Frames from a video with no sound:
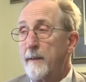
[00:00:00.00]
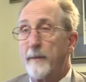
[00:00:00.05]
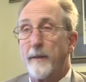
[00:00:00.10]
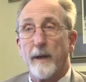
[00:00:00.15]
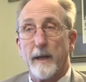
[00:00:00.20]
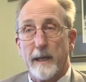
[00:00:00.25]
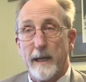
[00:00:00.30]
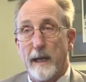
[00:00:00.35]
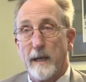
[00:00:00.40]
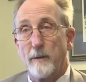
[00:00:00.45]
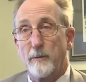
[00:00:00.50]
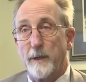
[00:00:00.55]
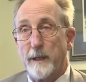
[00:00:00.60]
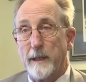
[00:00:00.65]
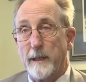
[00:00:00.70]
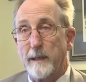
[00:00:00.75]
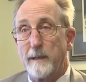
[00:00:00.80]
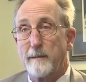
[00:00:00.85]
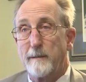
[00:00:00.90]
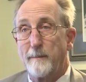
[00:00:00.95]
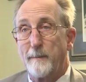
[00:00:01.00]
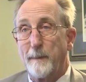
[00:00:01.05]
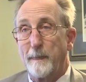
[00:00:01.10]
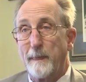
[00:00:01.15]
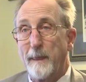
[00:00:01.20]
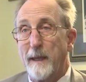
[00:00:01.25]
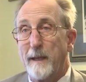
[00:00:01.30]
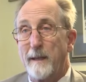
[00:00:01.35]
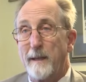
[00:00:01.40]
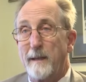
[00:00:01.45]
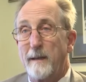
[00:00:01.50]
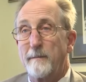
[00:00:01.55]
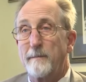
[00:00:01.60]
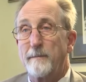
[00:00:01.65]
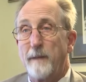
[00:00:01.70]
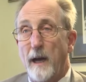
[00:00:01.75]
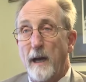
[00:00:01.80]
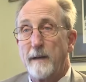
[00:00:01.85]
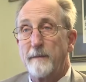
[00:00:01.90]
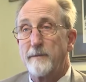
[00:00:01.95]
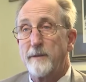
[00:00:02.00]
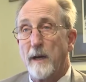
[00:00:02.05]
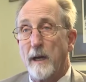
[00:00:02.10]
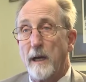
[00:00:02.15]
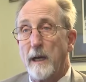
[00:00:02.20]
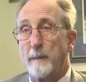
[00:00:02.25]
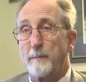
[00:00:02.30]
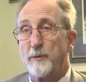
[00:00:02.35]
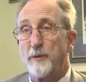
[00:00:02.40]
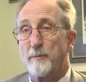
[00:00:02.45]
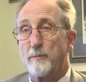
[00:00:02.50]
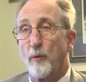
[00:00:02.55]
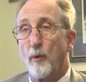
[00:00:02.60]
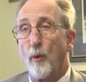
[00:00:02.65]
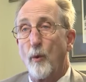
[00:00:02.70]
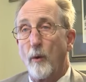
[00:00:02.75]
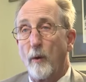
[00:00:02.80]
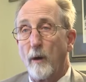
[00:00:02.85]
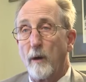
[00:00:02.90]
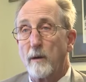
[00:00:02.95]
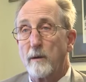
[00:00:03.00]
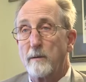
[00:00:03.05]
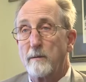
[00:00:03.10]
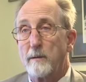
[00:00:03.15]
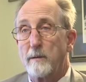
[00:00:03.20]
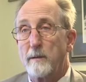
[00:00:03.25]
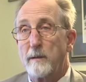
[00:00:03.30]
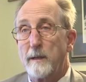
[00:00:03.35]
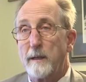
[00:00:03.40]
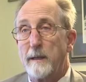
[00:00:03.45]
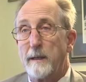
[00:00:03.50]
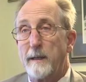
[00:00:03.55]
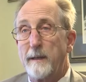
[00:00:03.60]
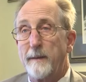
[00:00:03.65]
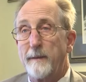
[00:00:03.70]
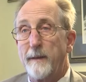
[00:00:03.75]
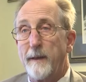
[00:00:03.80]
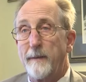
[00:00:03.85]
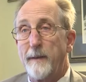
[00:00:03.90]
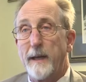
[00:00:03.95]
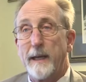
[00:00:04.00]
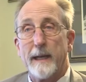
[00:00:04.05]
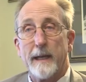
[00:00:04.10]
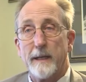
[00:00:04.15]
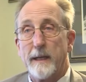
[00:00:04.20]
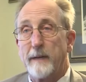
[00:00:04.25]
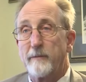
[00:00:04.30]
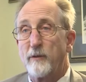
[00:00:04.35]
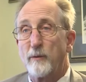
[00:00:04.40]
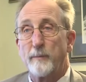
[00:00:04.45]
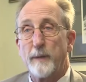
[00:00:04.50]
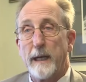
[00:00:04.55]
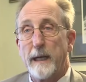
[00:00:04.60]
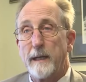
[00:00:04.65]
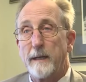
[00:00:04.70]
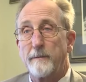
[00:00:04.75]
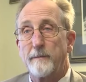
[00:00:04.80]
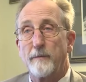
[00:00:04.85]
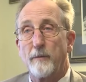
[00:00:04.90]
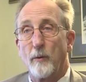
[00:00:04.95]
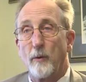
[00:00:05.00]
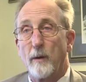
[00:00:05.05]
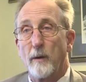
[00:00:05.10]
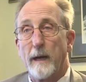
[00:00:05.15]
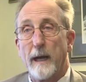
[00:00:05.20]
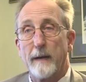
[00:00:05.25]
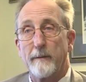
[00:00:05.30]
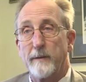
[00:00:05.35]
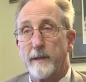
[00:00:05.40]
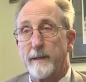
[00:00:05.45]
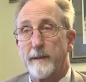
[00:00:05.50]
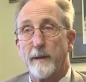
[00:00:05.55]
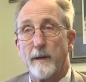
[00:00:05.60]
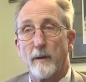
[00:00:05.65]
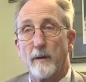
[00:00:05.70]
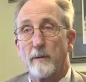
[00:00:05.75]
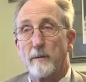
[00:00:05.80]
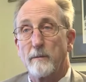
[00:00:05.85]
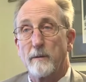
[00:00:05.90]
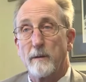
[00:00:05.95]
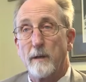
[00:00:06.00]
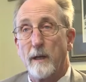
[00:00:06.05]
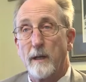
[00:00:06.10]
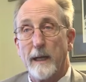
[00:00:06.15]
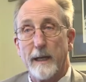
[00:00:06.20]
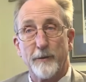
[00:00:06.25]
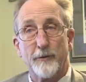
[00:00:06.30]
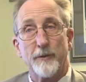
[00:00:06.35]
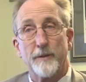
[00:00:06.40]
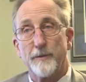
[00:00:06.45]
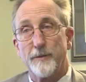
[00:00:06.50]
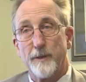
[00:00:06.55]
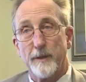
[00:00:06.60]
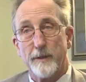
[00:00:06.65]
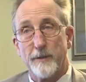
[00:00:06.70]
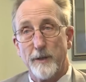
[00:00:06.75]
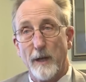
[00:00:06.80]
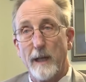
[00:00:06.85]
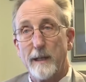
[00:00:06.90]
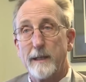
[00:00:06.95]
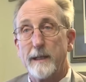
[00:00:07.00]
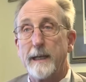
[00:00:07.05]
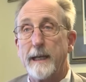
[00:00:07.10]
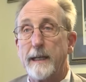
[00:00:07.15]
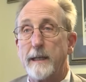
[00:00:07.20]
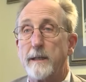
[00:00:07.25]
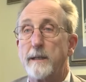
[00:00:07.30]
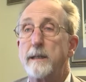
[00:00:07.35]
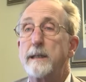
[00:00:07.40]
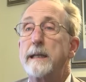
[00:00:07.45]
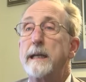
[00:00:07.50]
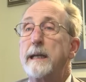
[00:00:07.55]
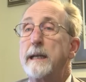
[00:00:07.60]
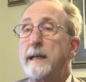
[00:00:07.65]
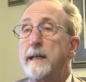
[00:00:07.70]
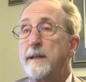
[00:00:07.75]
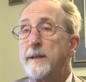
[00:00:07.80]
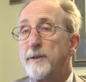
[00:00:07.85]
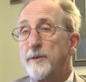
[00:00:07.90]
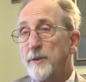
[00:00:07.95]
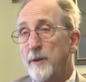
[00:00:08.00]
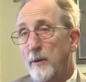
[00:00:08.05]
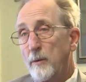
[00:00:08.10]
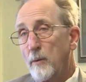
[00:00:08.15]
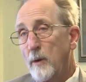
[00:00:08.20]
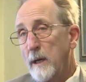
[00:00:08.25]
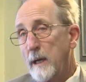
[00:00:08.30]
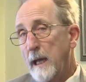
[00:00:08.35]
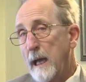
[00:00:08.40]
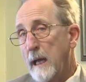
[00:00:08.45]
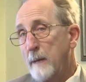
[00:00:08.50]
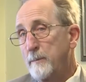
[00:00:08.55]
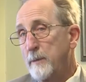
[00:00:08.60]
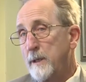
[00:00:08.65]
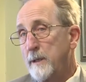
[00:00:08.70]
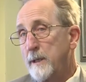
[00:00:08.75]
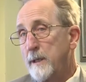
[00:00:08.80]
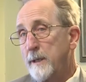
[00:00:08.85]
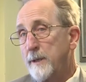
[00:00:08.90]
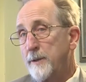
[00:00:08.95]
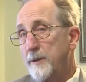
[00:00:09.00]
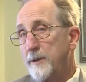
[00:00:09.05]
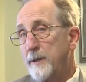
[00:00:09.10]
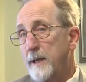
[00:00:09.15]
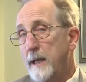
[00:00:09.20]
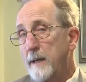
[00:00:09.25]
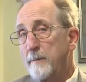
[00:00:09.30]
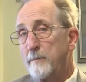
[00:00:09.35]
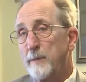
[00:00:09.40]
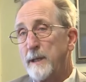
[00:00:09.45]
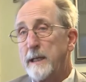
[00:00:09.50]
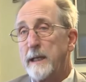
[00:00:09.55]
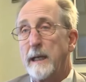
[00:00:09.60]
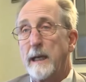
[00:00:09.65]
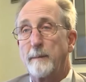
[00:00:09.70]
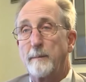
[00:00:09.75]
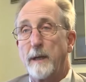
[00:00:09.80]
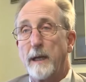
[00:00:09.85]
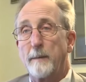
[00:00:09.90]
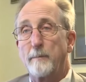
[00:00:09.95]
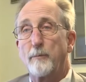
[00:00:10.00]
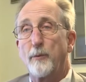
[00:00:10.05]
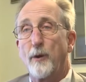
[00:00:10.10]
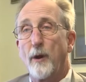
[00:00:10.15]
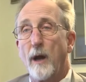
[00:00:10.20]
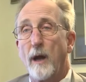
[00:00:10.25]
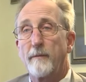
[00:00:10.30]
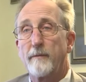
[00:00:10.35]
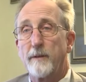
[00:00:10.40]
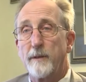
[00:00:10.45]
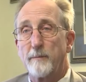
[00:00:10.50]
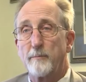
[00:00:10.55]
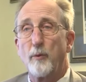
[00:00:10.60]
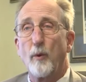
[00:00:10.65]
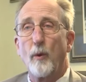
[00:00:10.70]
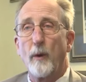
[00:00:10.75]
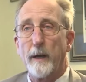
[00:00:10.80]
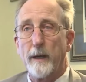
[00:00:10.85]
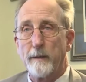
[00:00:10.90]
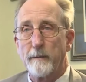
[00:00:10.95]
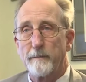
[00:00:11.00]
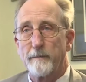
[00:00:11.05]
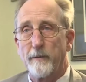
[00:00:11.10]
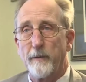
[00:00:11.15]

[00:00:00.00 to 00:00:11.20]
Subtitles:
the county five times more than they had ever paid for having their elections consolidated. So what happened is that became a profit point